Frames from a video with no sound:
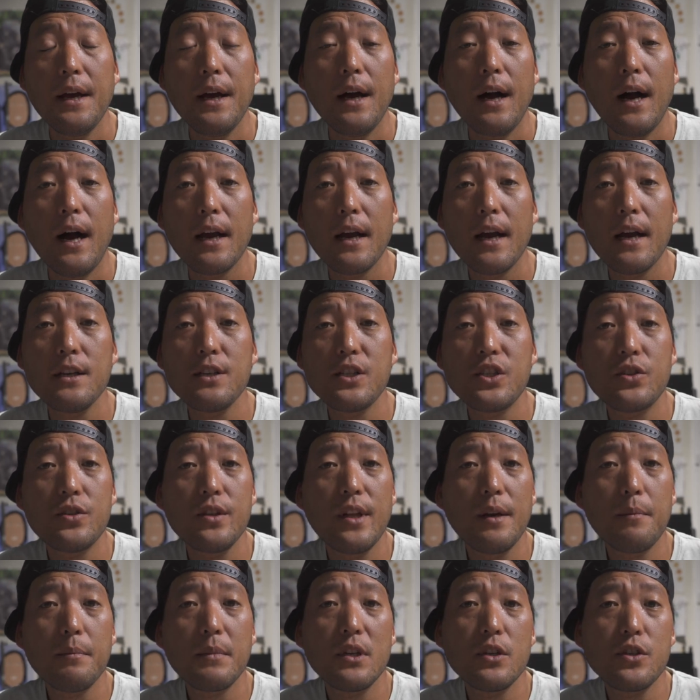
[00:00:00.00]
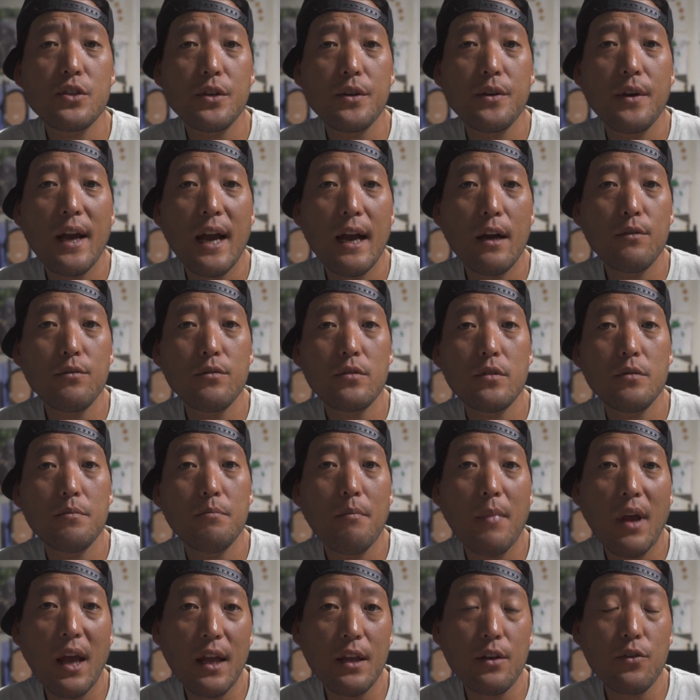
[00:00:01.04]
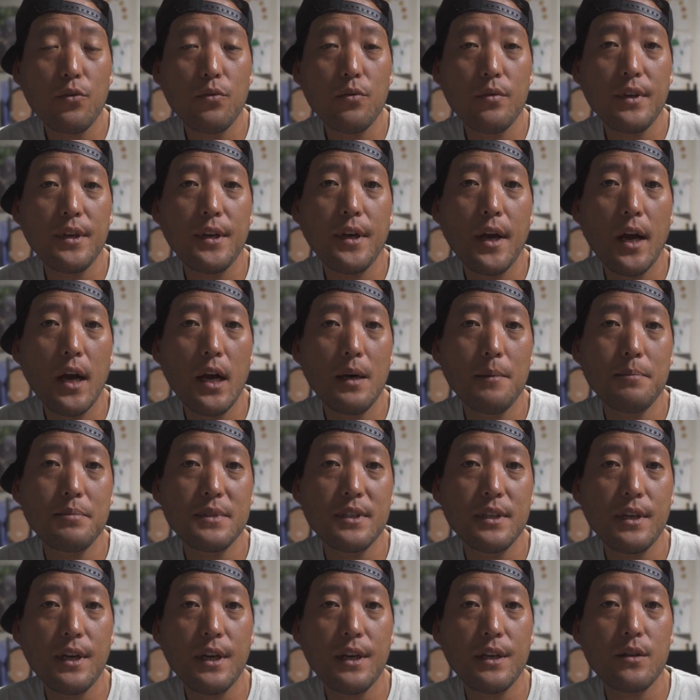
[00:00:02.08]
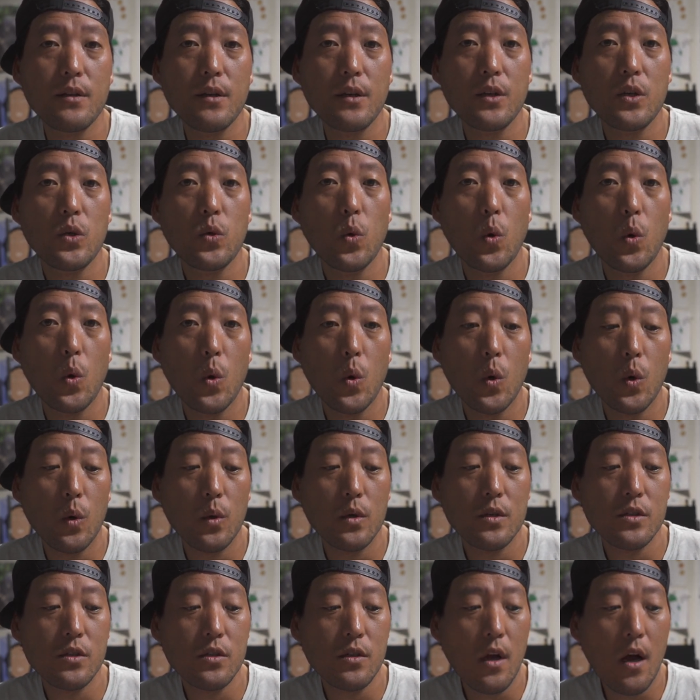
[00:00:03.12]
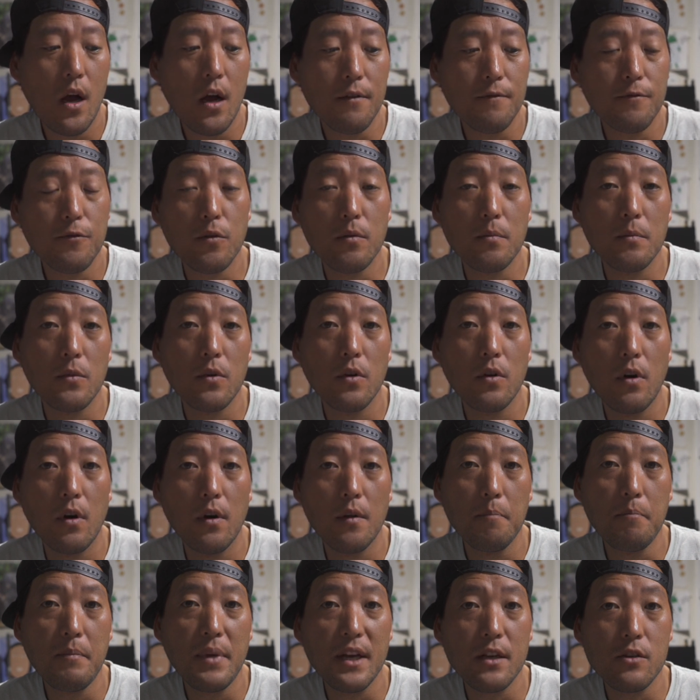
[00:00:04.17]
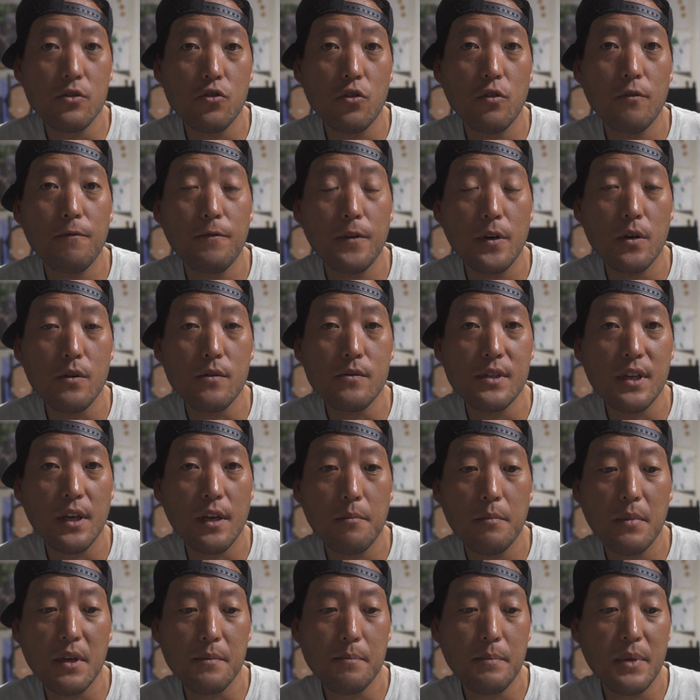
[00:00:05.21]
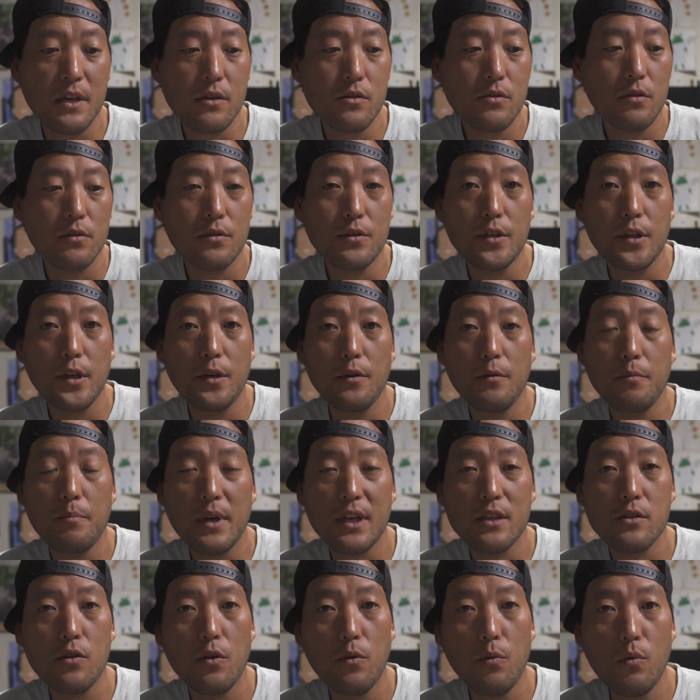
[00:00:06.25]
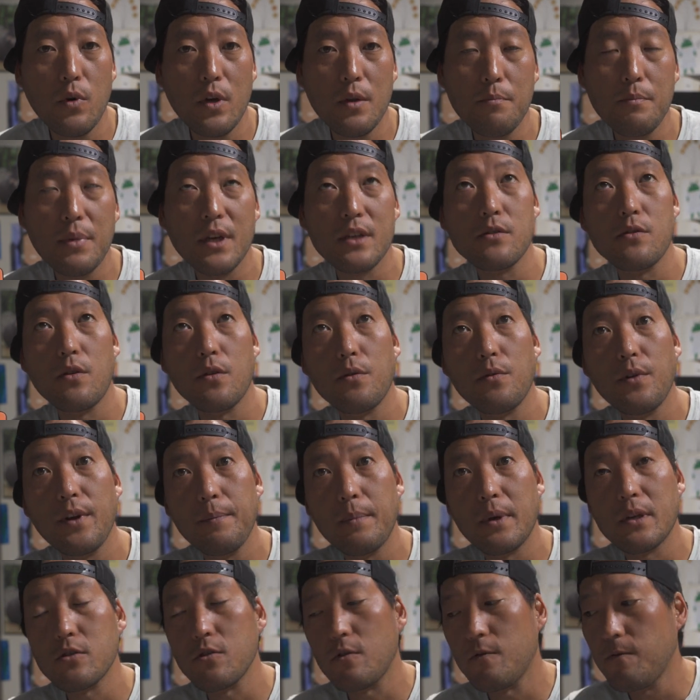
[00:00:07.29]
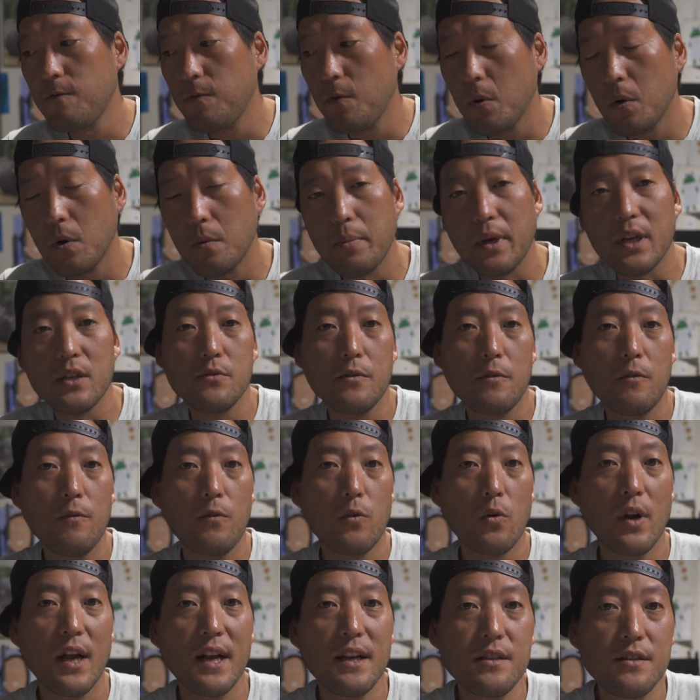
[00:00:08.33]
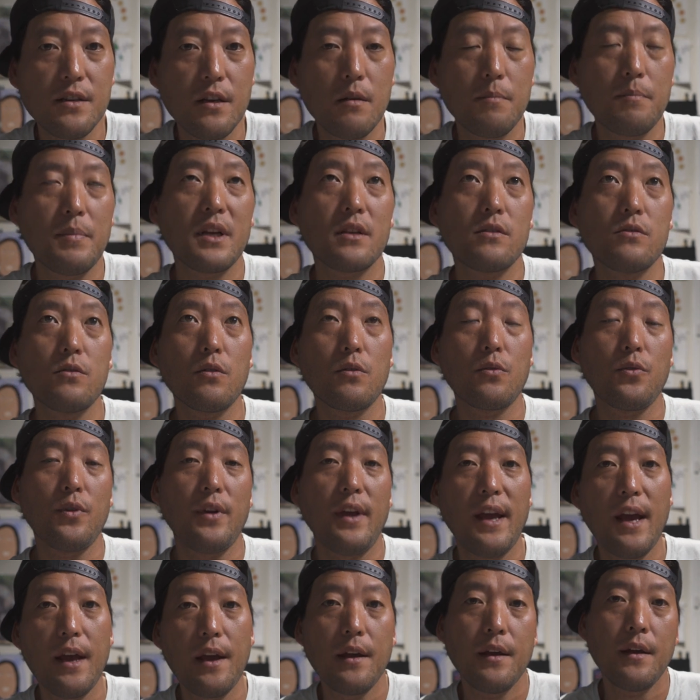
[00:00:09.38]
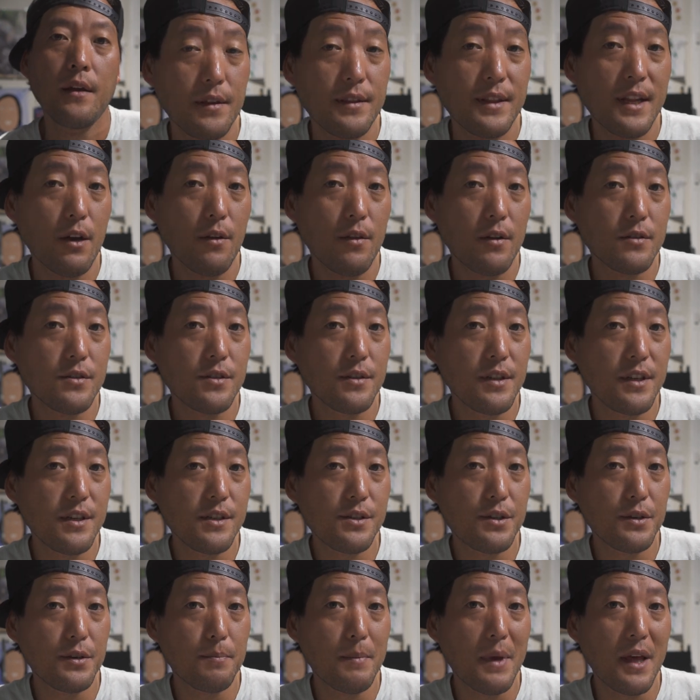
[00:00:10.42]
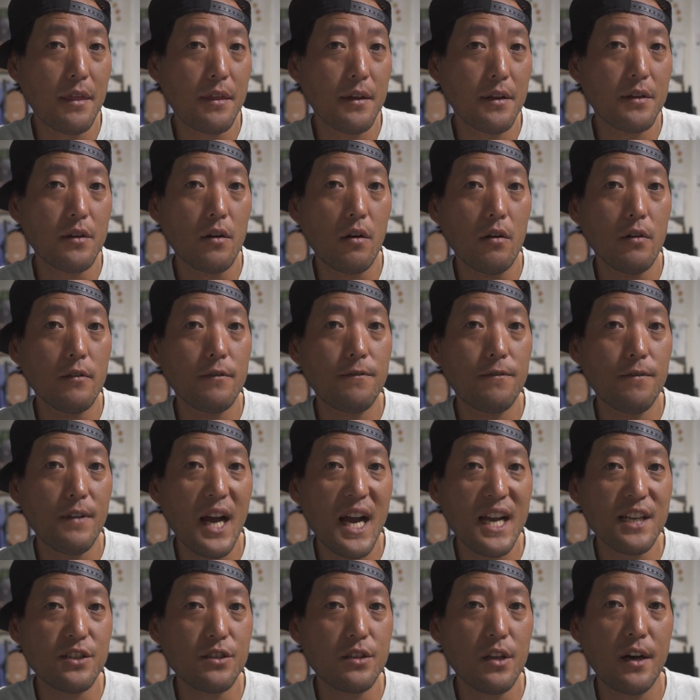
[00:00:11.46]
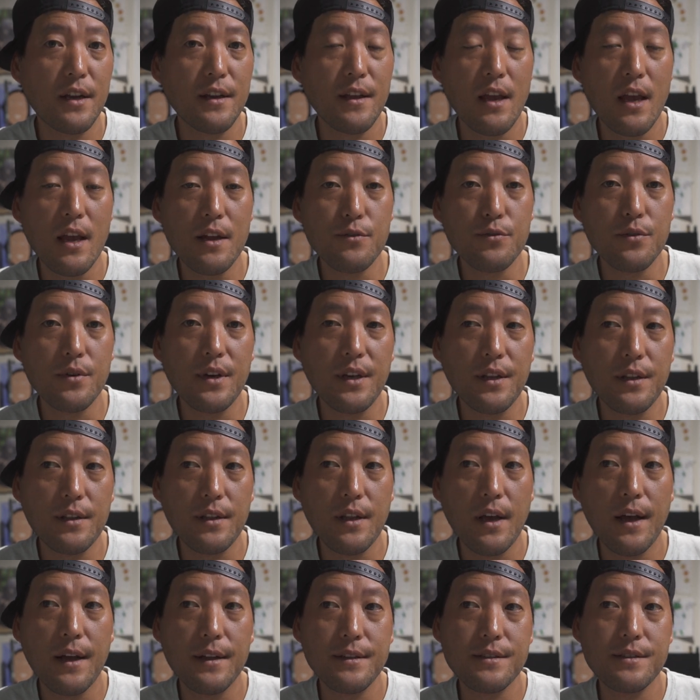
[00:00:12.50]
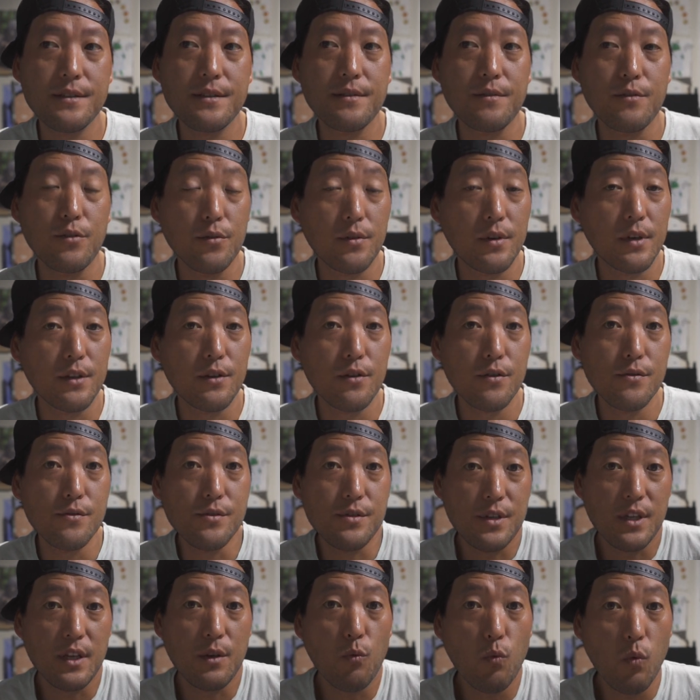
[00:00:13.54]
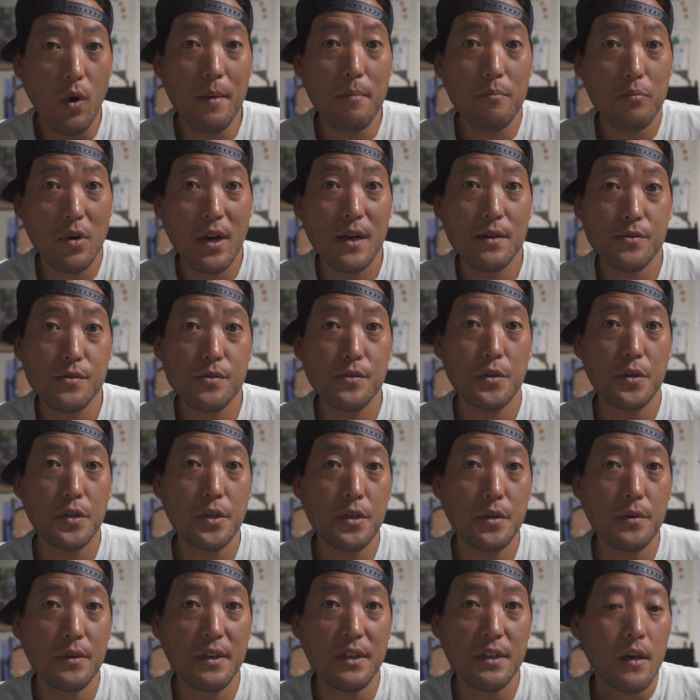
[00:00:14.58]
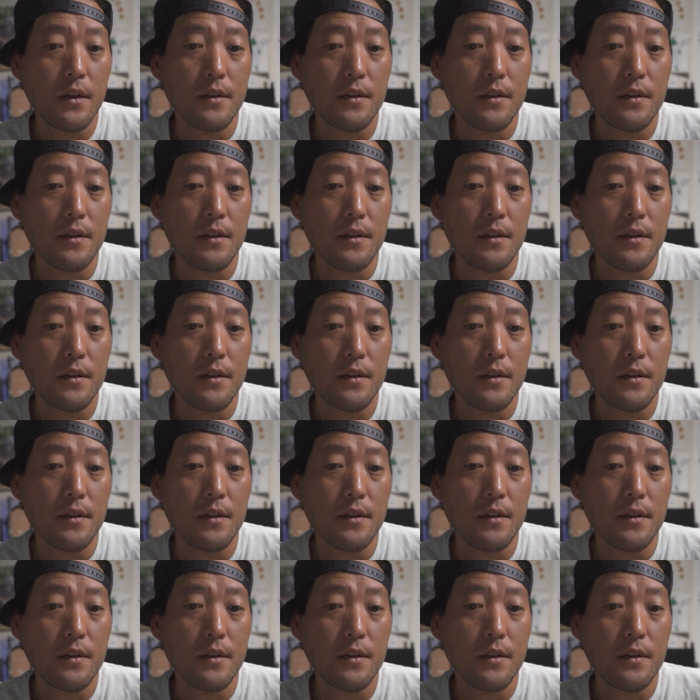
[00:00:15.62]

Hi guys, today I'm going to show you how to manually update your stock firmware on Pixel phones. It can be a Pixel 2, Pixel 1, Pixel 3, Pixel 4, Pixel 4 XL, Pixel 3a. Now there's an easier method called flash.android that you can use the web browser to do it.